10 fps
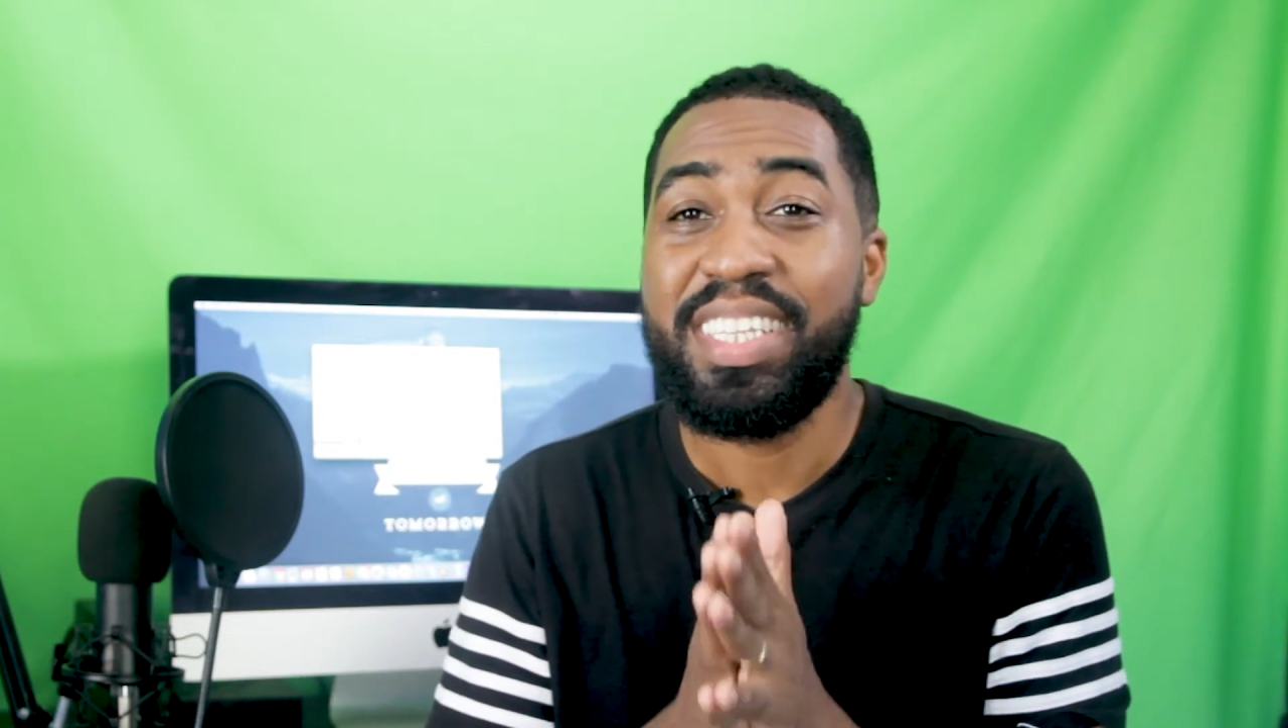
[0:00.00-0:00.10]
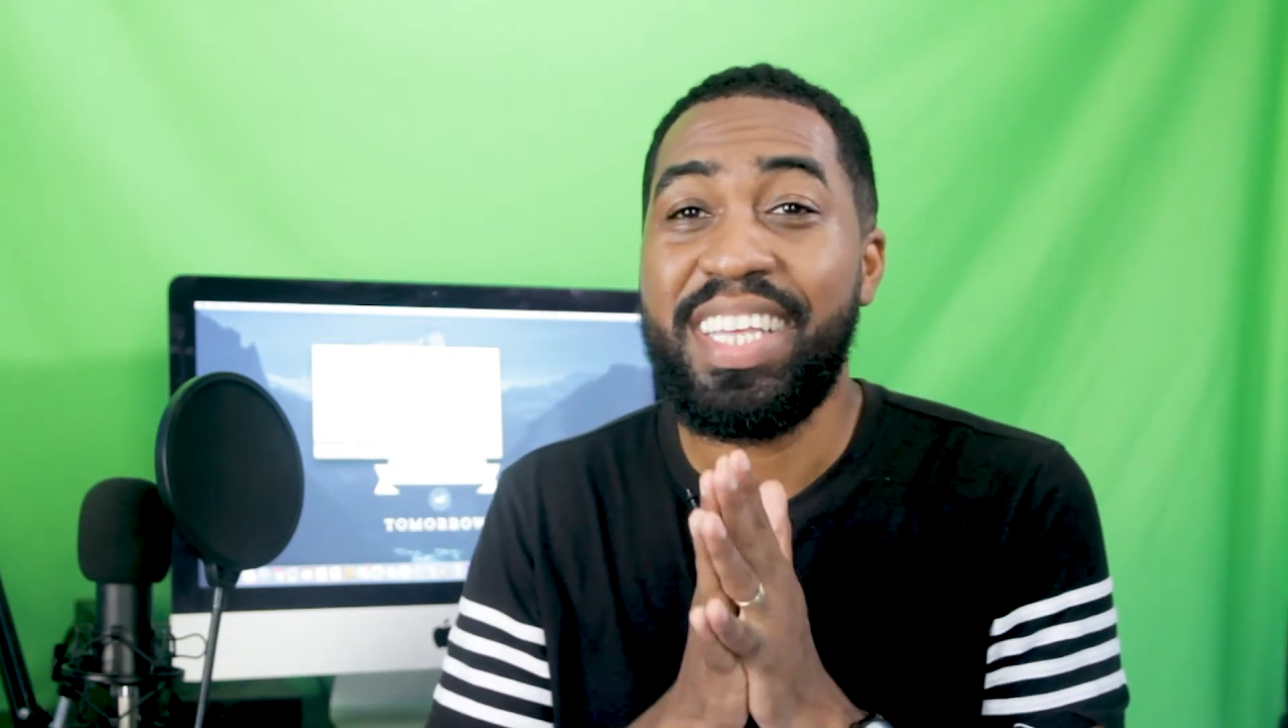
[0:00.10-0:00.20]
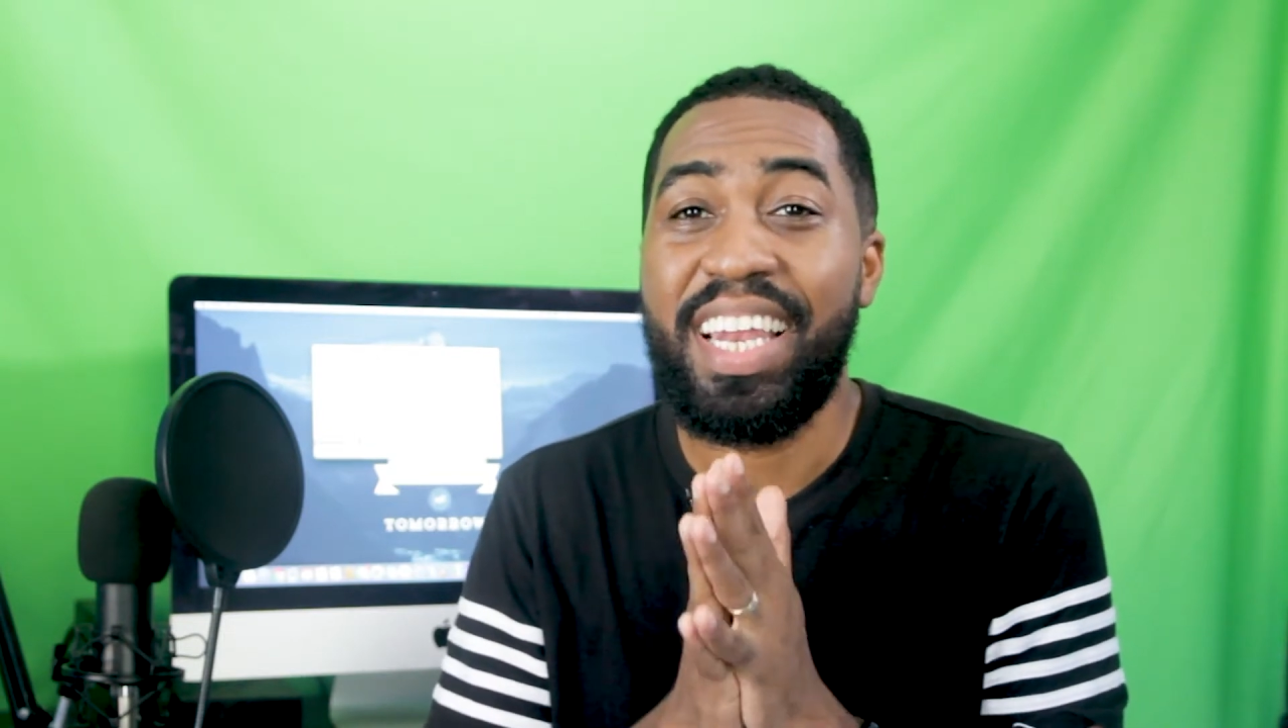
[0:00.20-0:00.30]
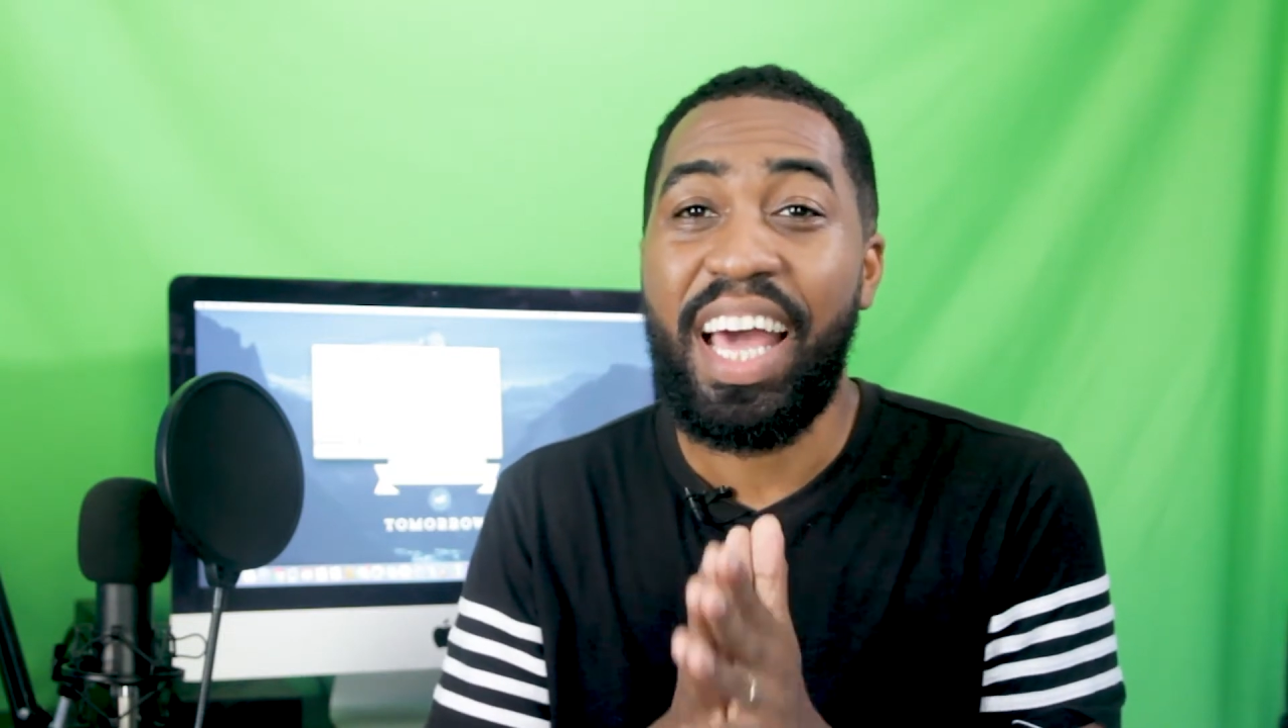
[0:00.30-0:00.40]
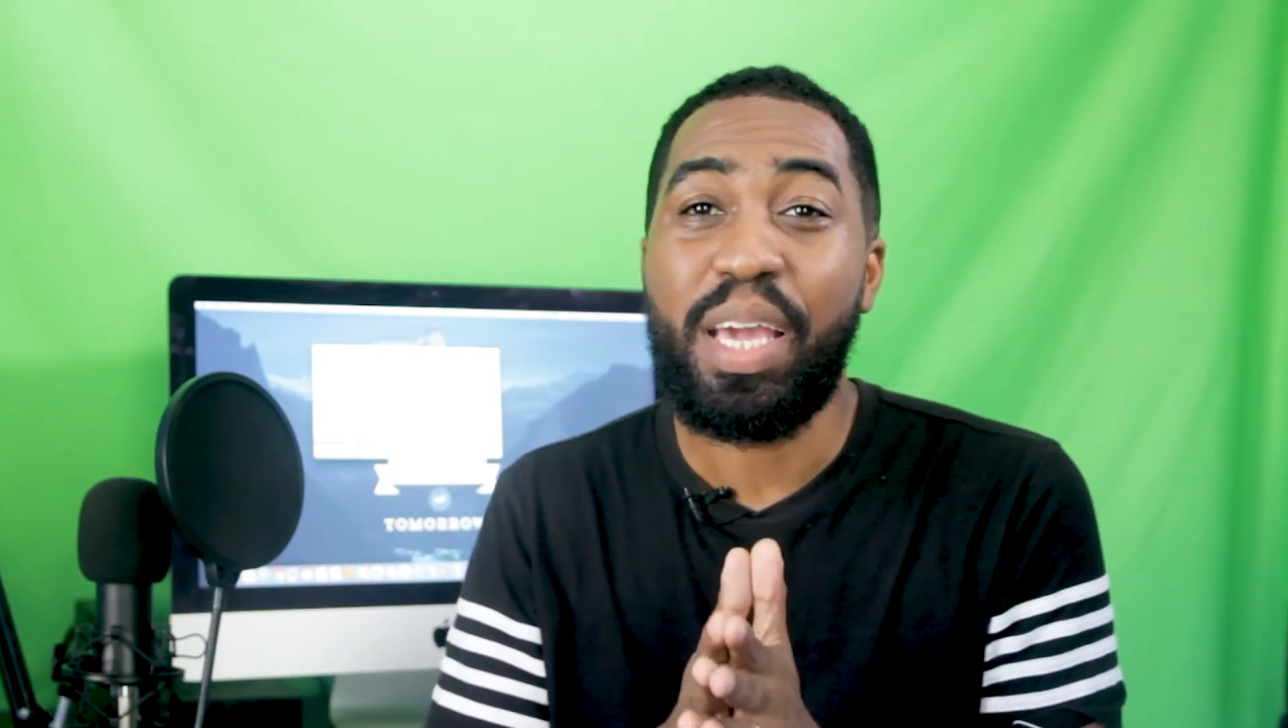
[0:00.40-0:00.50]

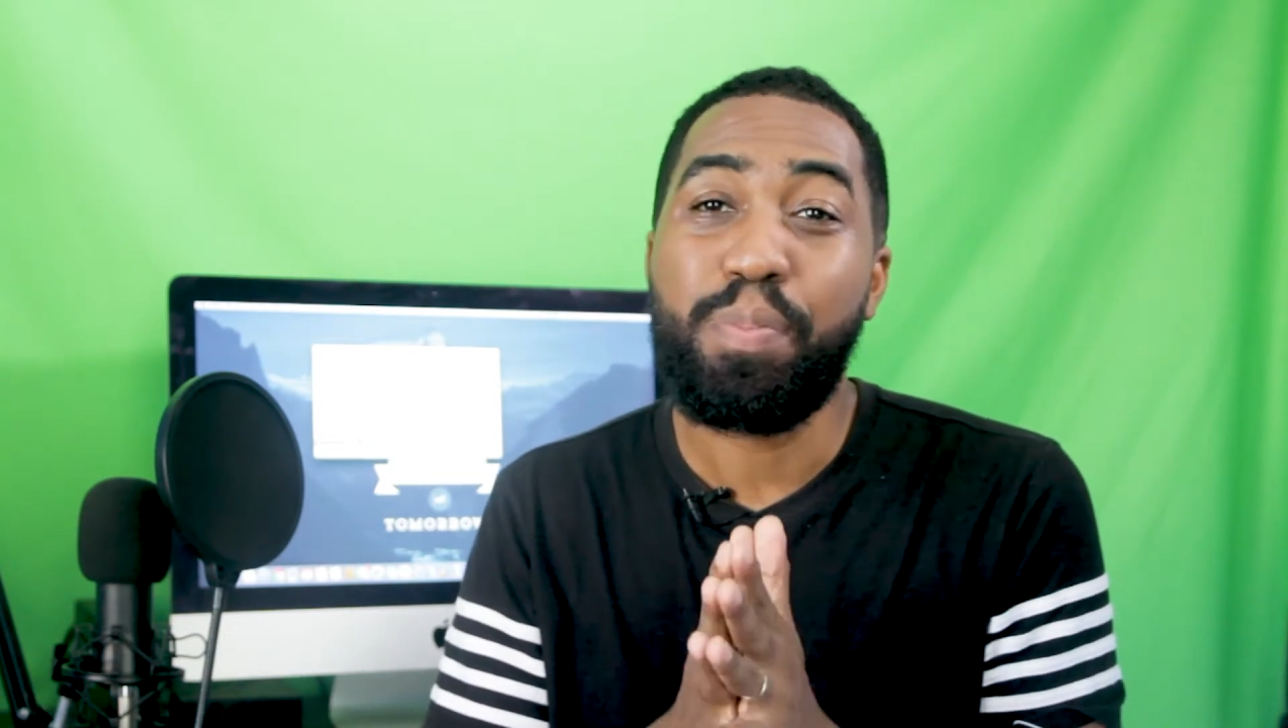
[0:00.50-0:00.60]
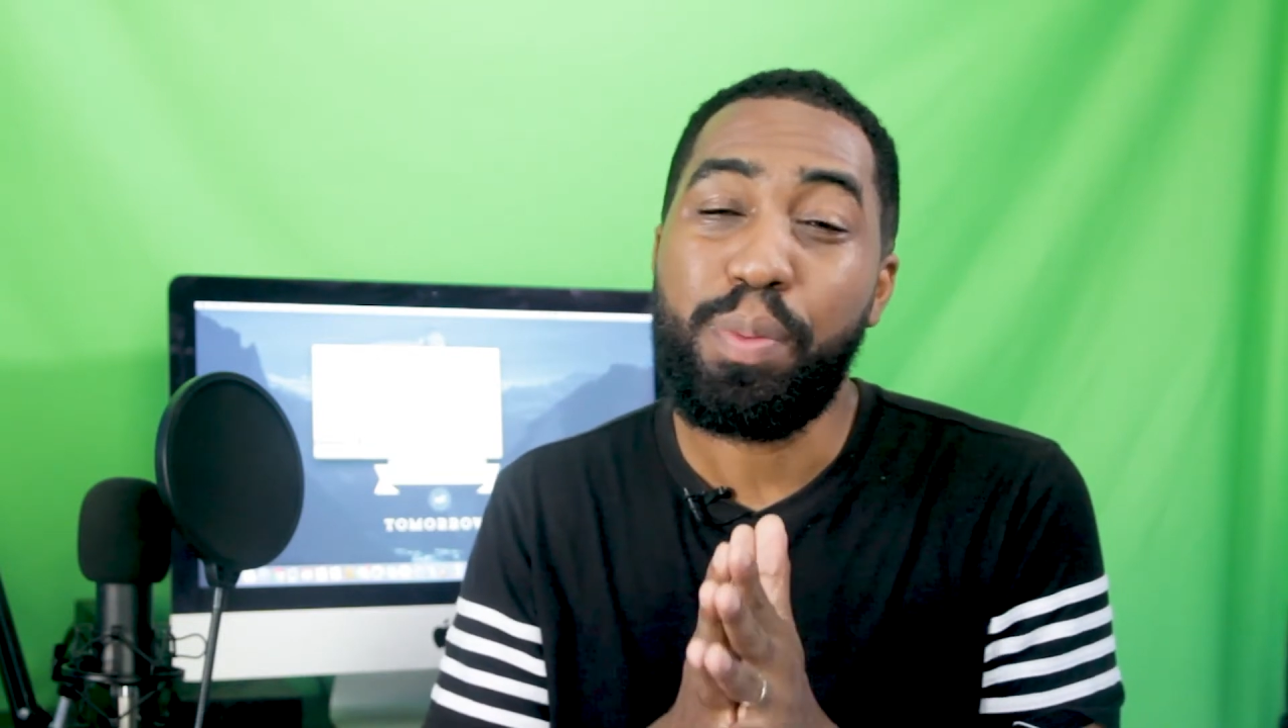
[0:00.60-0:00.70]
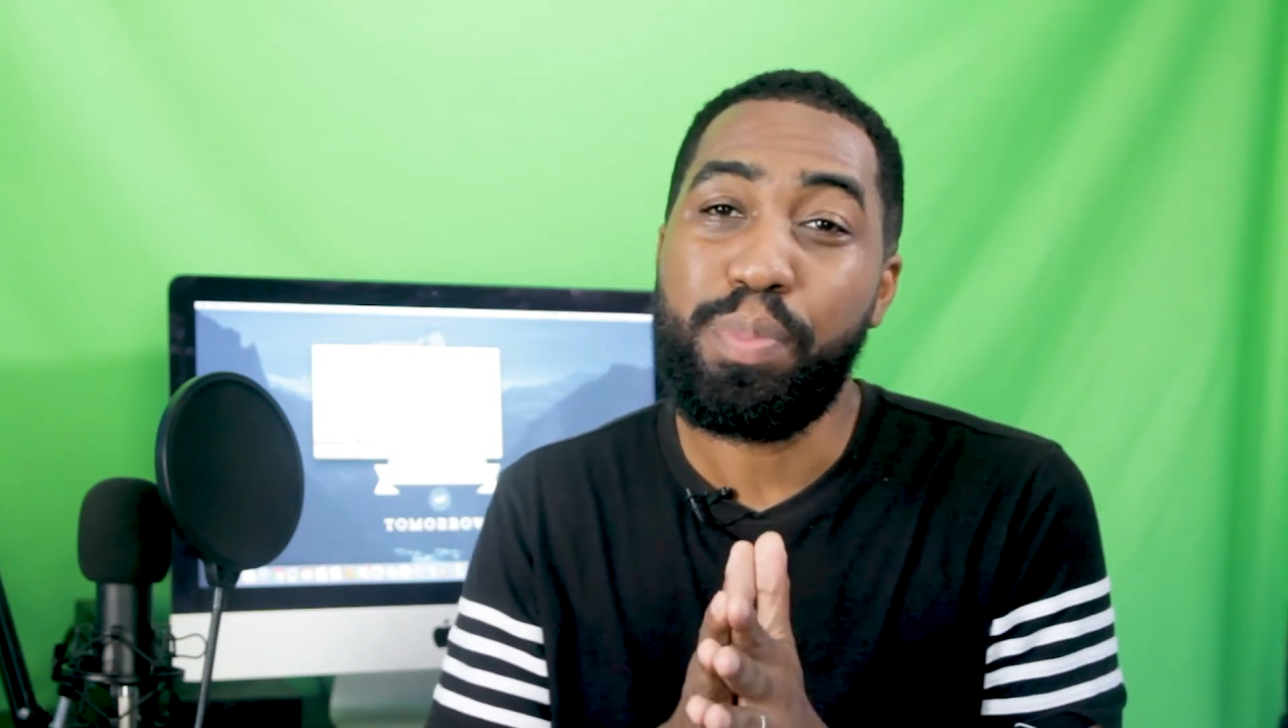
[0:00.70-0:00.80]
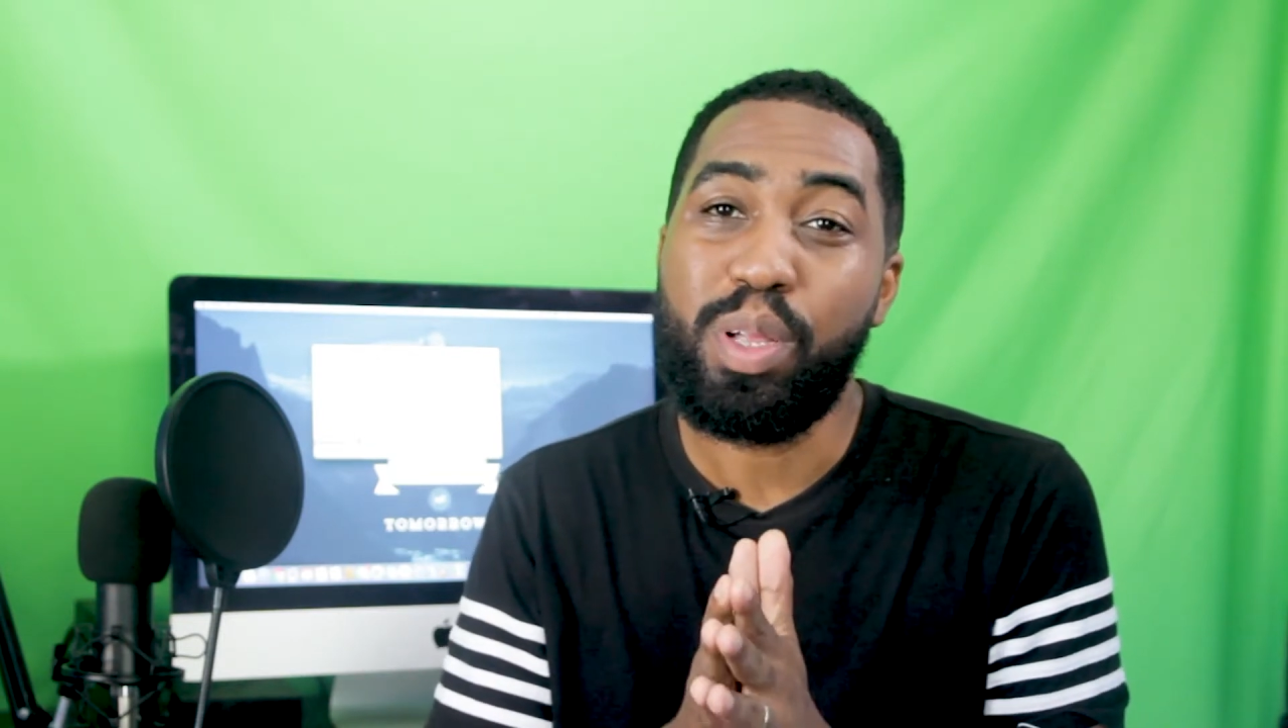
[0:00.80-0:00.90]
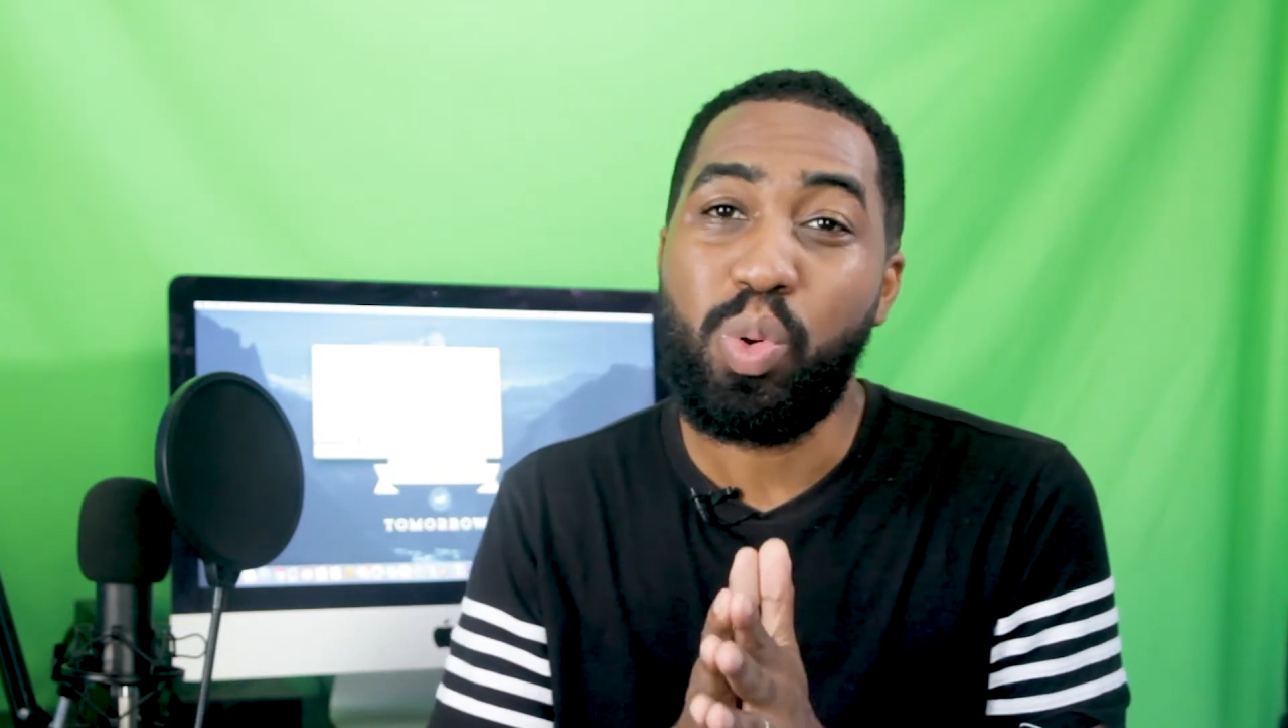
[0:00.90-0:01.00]
they like people